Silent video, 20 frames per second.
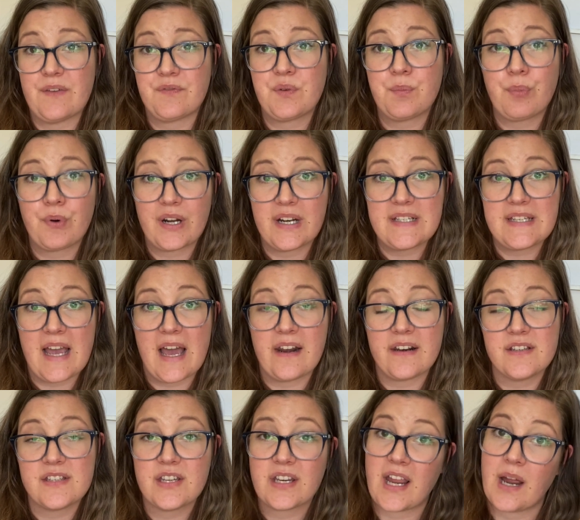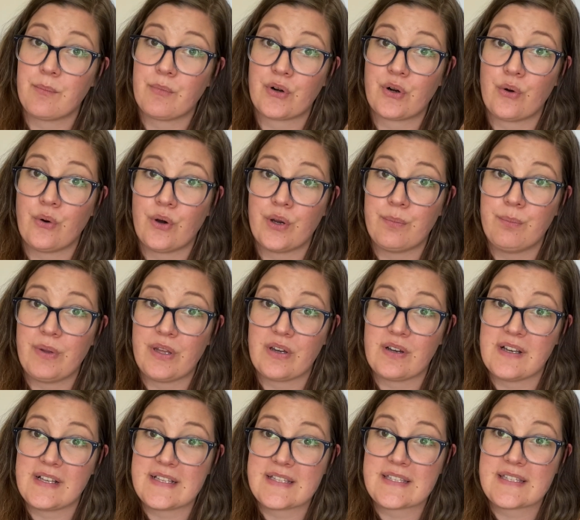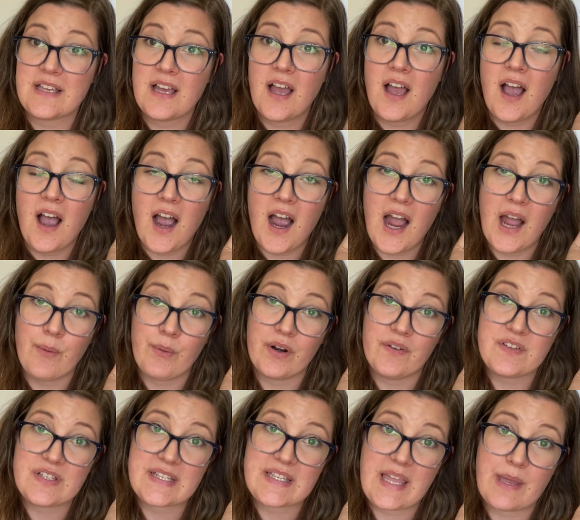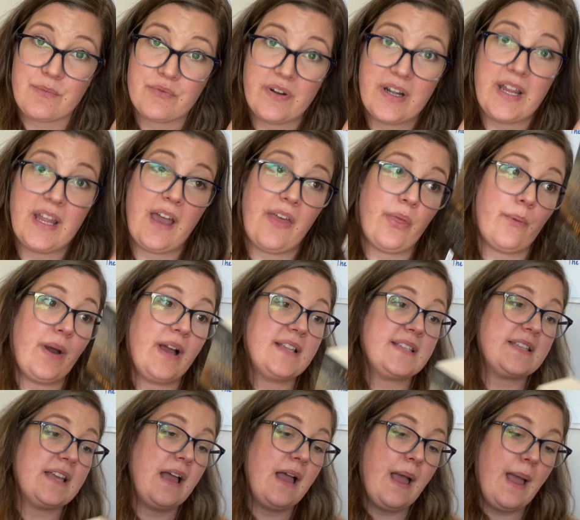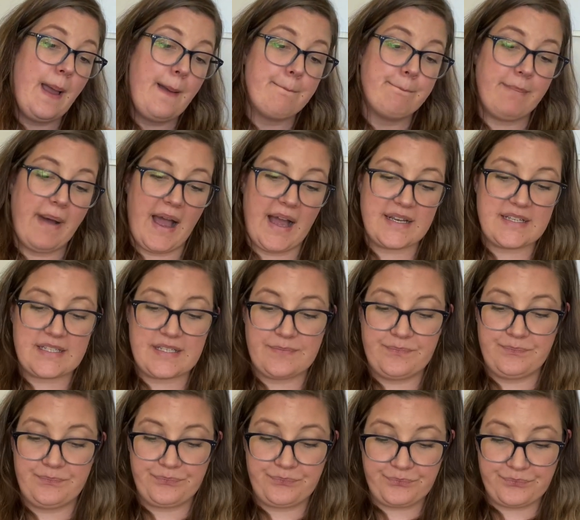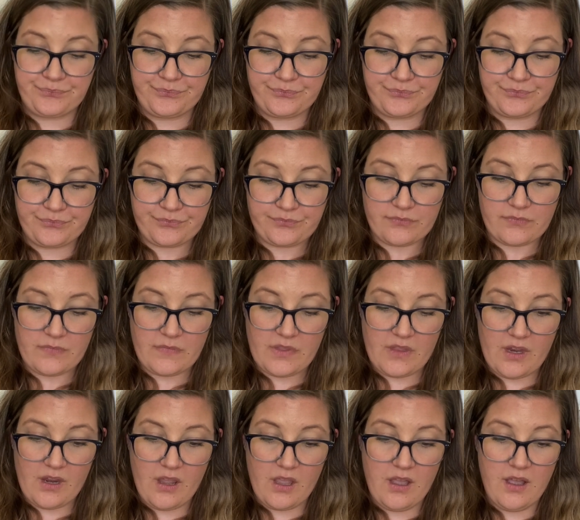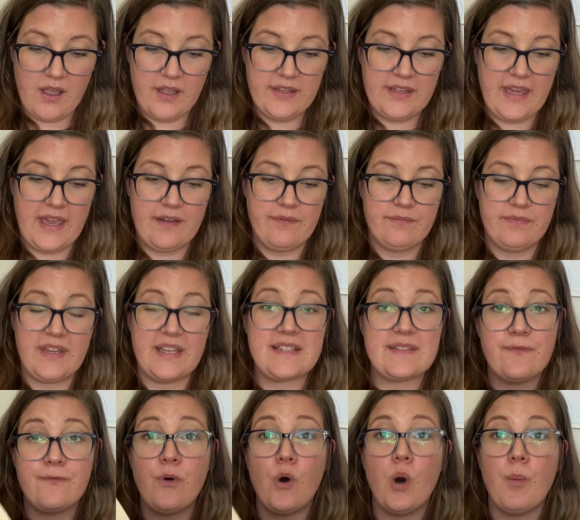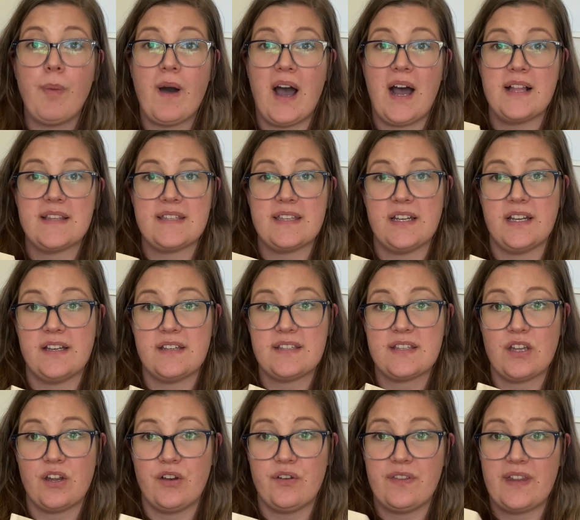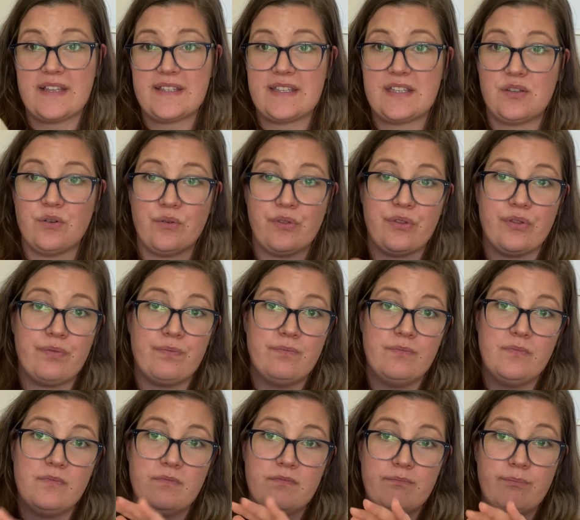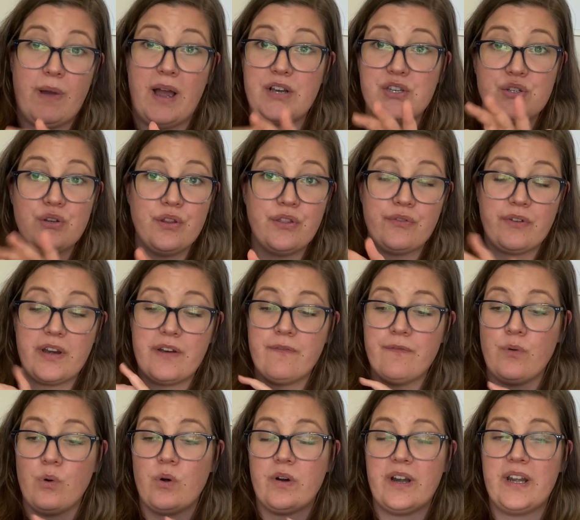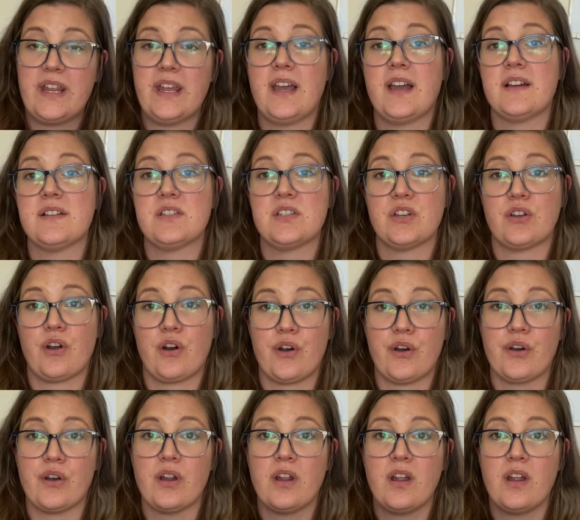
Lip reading: to put it down to come record because I would have just kept reading otherwise. But yeah, there's 4 parts in it, so there's still part 2, 3, and 4 in here to go.